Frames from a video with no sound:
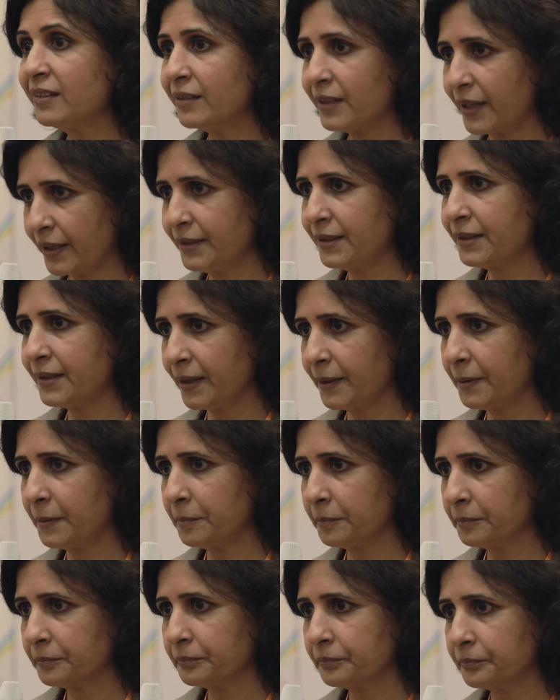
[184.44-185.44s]
the right
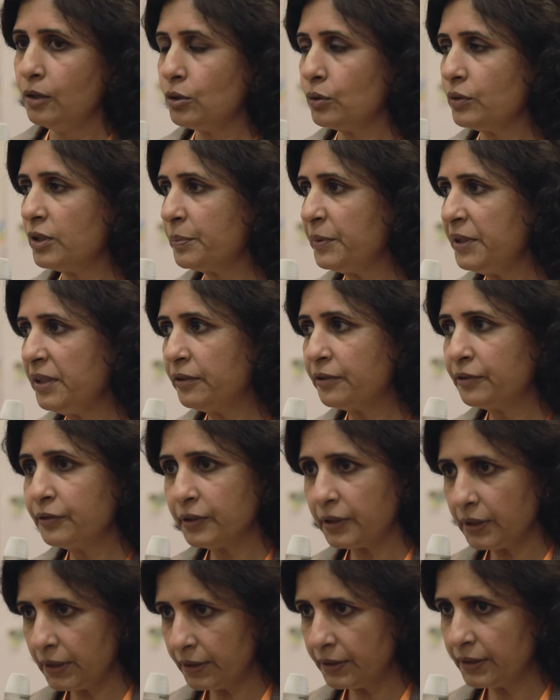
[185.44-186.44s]
time. So it's been
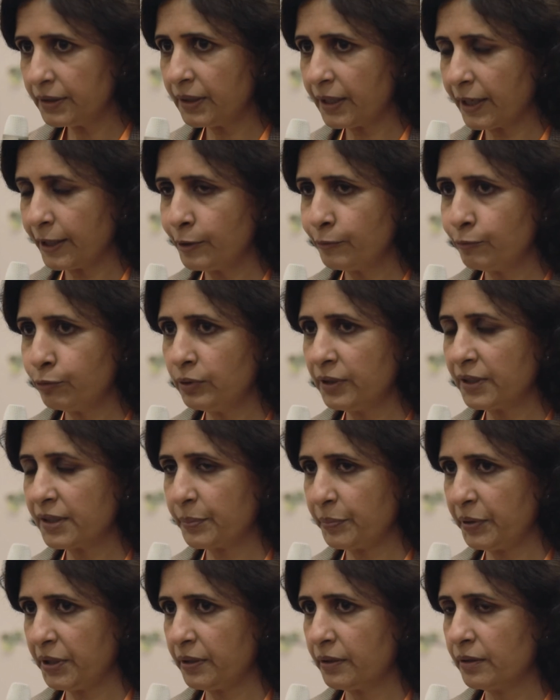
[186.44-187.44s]
really a delightful
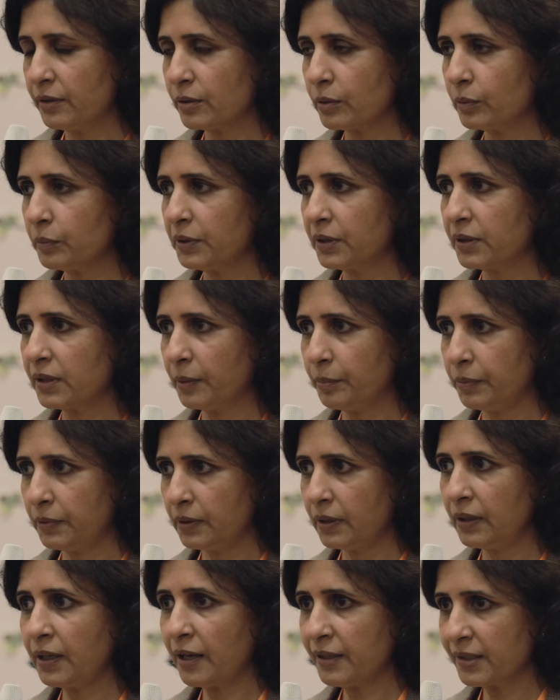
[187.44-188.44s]
experience over
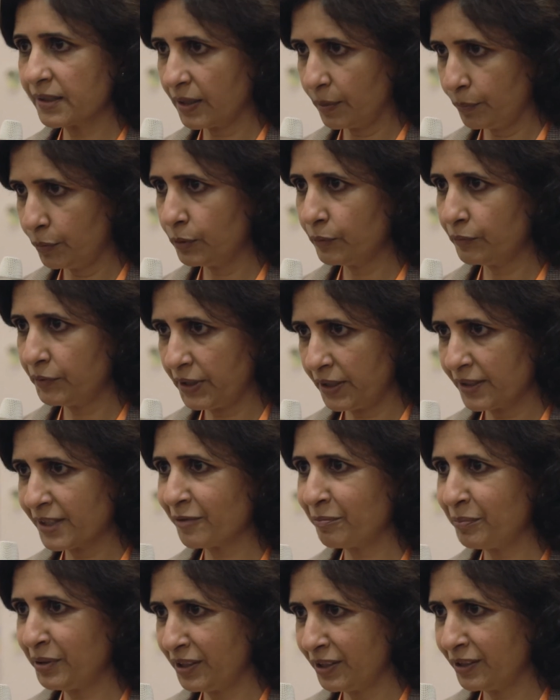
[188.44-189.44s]
the last couple of
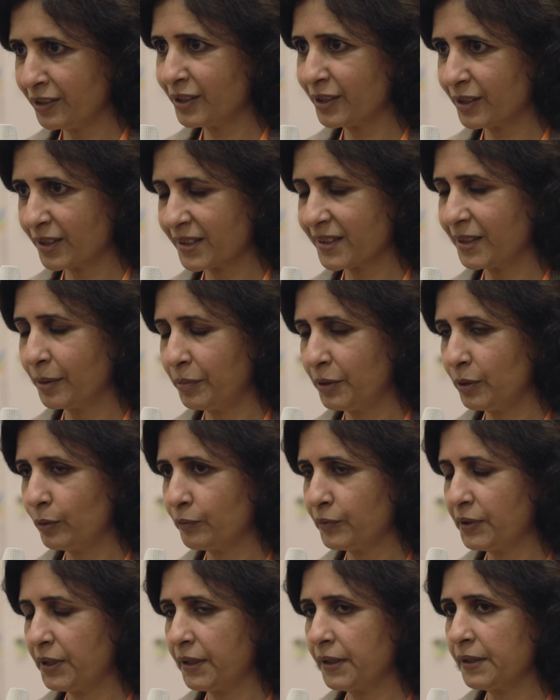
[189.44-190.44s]
days. I've been here just a couple
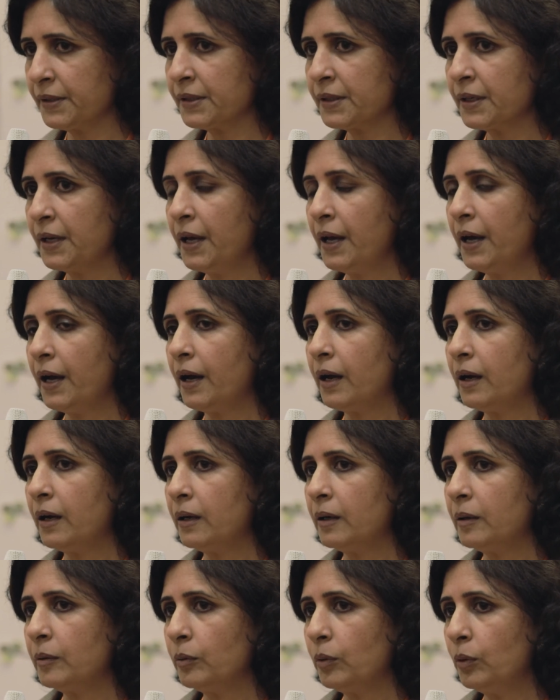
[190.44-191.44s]
of days.
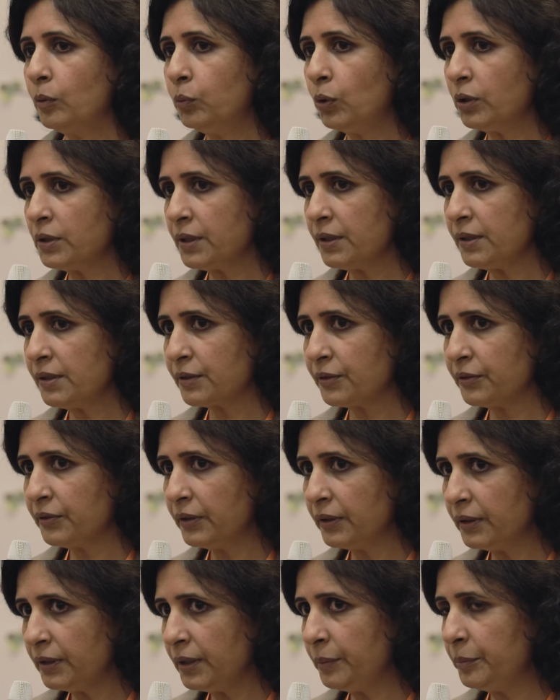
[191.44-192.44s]
What has
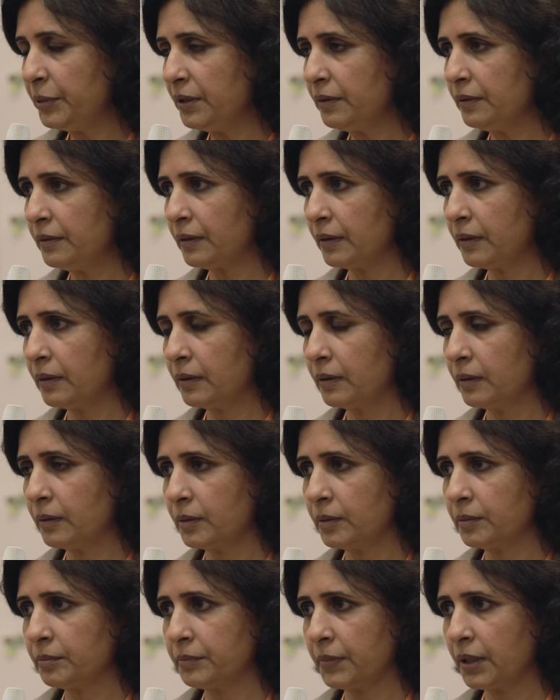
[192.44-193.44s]
really been
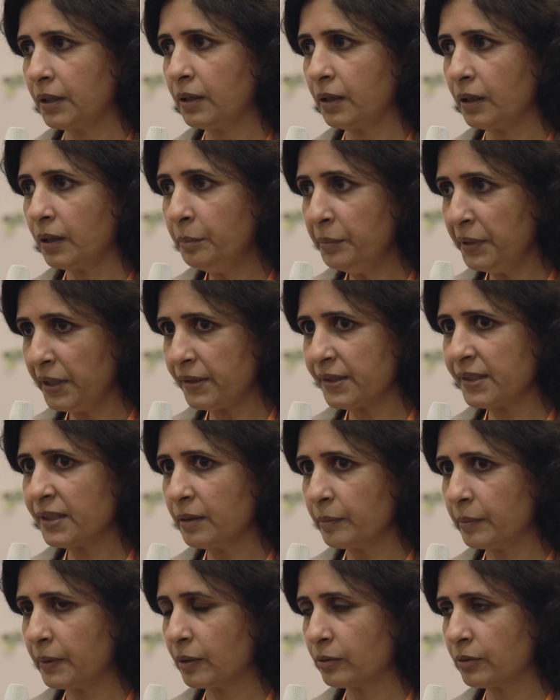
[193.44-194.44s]

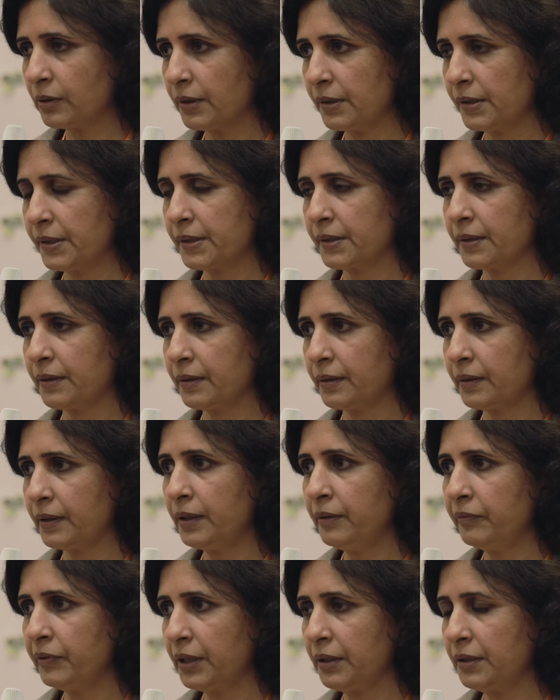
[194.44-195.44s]
amazing about this
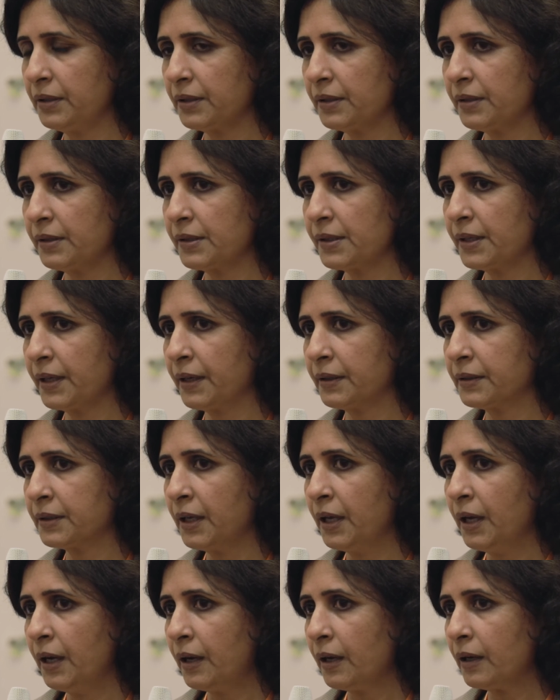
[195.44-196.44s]
event is that
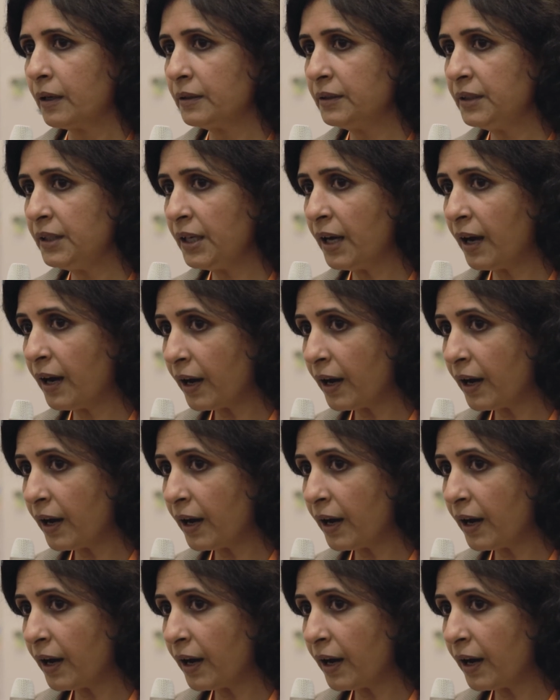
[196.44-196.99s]
the